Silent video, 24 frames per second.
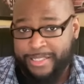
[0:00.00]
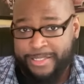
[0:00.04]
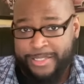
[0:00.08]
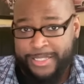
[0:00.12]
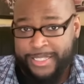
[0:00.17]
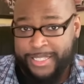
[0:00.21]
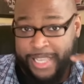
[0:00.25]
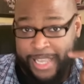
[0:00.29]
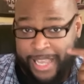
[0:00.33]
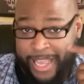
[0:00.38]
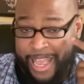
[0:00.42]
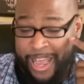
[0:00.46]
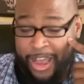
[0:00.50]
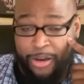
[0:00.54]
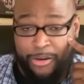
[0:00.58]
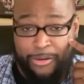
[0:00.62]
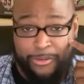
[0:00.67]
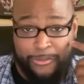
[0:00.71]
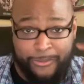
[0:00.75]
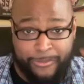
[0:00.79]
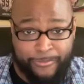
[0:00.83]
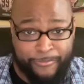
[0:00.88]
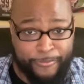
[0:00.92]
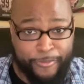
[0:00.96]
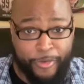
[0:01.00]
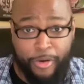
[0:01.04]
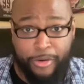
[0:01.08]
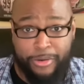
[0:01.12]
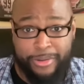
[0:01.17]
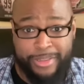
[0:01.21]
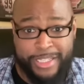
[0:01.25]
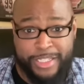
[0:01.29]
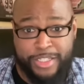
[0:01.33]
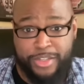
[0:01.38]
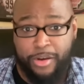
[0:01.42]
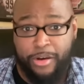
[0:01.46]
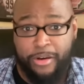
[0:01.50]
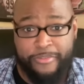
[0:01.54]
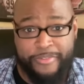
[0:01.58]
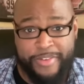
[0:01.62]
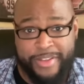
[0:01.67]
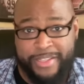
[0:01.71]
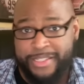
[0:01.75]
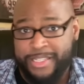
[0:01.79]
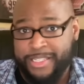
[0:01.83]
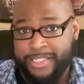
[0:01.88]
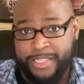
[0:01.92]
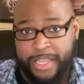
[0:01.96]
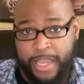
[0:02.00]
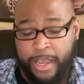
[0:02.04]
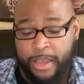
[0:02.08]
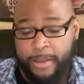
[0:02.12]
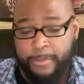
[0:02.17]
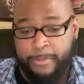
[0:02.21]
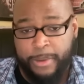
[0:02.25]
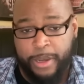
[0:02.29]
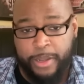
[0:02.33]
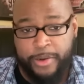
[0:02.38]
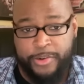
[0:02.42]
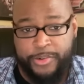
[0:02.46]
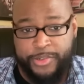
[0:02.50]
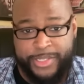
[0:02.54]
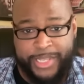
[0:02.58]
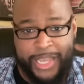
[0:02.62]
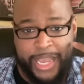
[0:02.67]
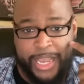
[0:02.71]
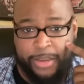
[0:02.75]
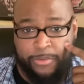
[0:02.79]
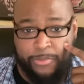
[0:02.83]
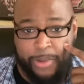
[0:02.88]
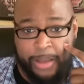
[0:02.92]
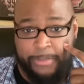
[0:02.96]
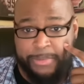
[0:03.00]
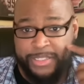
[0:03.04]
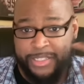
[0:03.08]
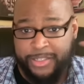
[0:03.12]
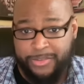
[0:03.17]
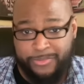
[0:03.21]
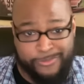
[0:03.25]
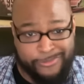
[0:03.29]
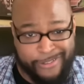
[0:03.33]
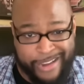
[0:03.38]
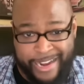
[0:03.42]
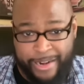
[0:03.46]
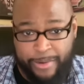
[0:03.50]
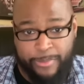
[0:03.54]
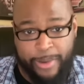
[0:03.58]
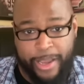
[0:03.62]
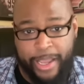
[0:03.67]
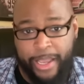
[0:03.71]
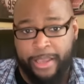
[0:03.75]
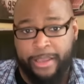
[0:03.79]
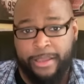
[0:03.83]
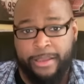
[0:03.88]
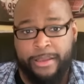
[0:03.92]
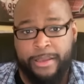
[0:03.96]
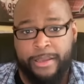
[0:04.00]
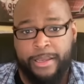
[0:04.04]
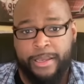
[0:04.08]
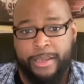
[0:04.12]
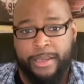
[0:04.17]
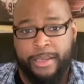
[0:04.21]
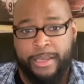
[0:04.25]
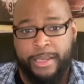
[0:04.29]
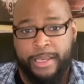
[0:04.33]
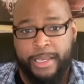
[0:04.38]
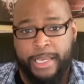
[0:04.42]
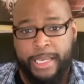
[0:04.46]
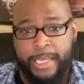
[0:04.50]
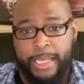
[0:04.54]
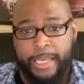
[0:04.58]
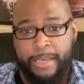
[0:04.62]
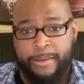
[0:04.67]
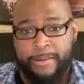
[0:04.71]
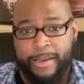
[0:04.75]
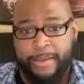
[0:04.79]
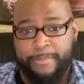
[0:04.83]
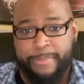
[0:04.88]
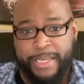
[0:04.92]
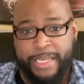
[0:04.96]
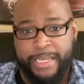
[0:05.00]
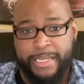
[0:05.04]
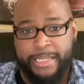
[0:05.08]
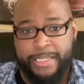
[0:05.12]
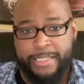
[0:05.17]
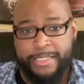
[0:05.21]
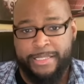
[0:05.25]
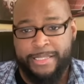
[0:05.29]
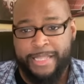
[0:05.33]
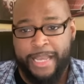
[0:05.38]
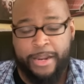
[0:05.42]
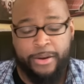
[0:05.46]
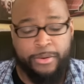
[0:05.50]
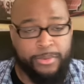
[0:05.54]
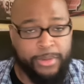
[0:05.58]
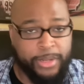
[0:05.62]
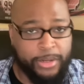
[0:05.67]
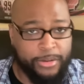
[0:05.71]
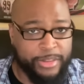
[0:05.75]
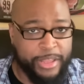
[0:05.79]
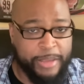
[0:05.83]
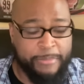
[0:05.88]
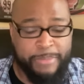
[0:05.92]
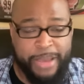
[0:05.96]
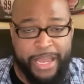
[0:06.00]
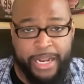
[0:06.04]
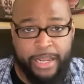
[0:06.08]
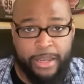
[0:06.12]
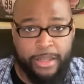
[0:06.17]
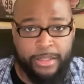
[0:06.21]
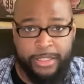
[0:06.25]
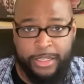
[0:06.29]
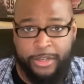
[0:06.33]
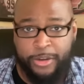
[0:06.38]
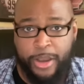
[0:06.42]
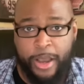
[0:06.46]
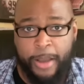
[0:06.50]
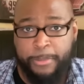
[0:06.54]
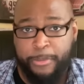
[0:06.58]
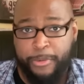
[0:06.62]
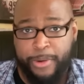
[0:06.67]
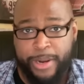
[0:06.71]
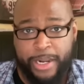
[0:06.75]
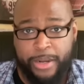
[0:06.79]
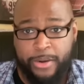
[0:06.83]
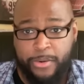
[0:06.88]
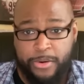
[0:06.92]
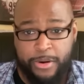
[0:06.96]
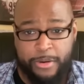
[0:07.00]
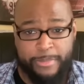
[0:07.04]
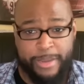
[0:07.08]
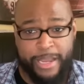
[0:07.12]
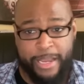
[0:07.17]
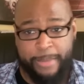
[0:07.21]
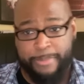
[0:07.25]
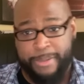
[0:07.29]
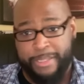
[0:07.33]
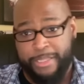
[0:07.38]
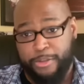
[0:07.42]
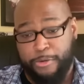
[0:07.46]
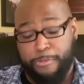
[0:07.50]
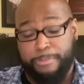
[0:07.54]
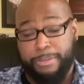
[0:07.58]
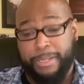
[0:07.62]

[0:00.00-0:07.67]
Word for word: to see how far this offense has come under Zac Robinson right away, right? Because not only are they betting on the upgraded quarterback, but their